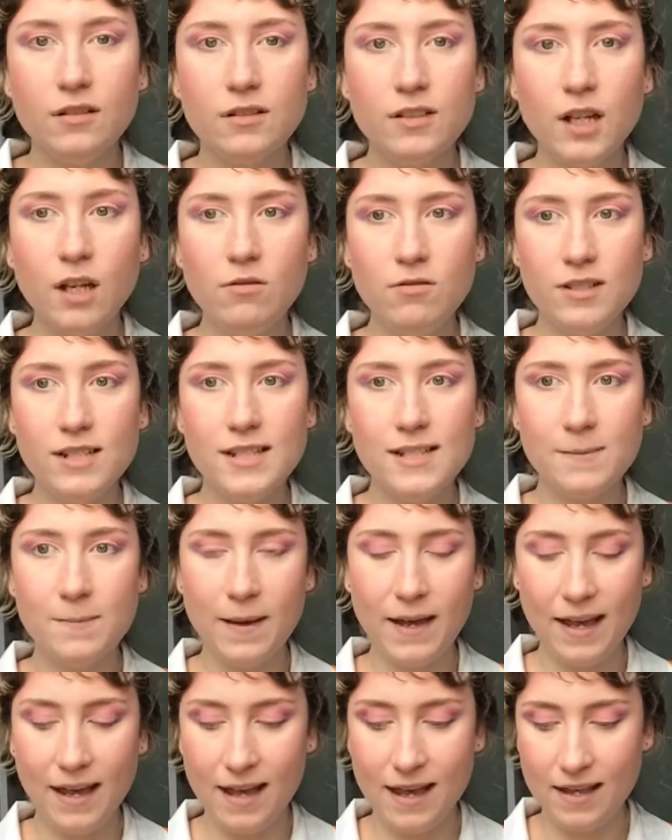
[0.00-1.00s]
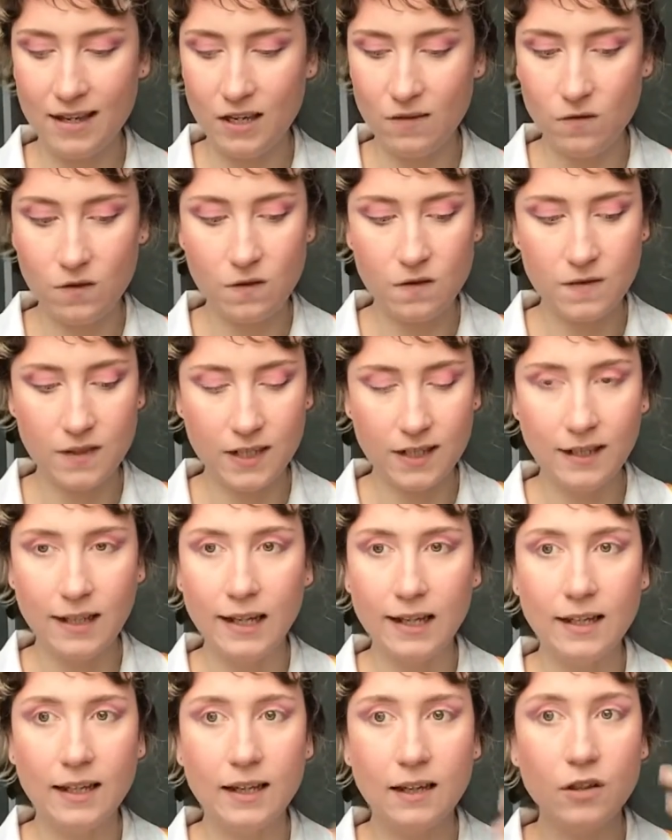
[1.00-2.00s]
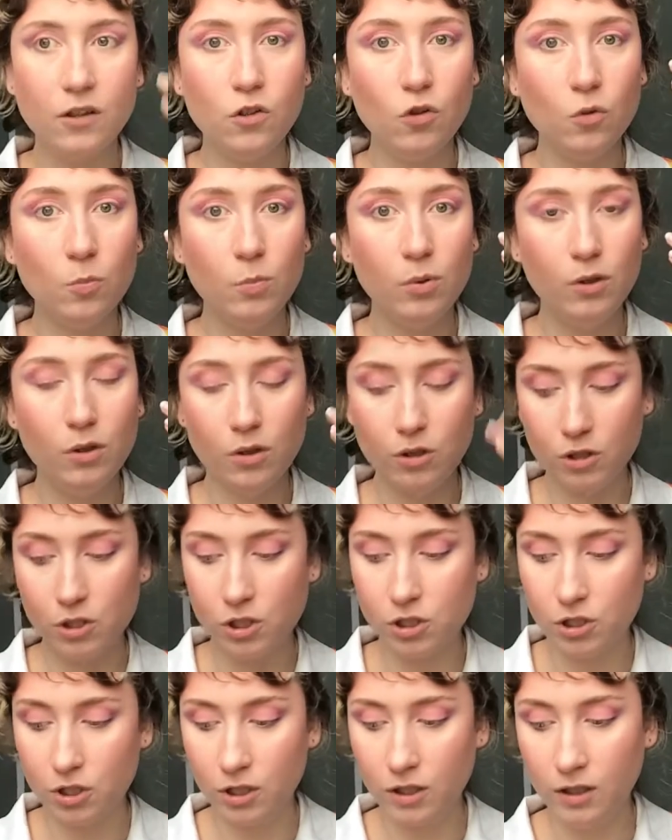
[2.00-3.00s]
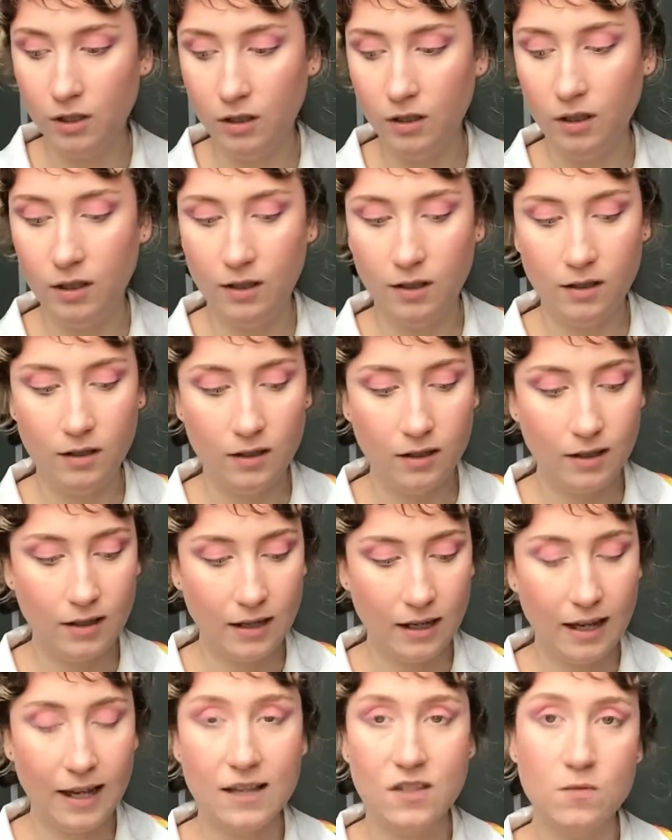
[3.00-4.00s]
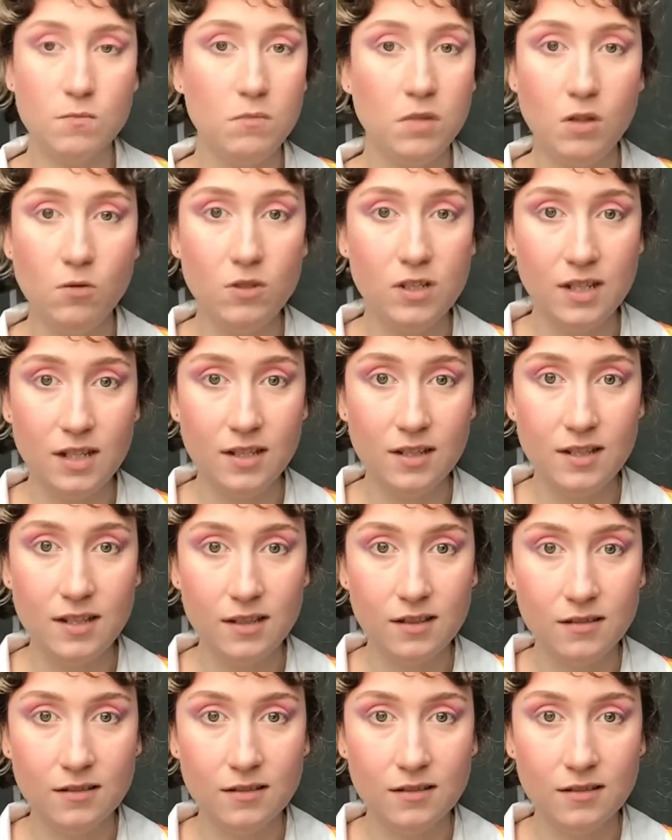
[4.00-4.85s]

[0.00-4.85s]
Don't despair if you feel like your blush has muted.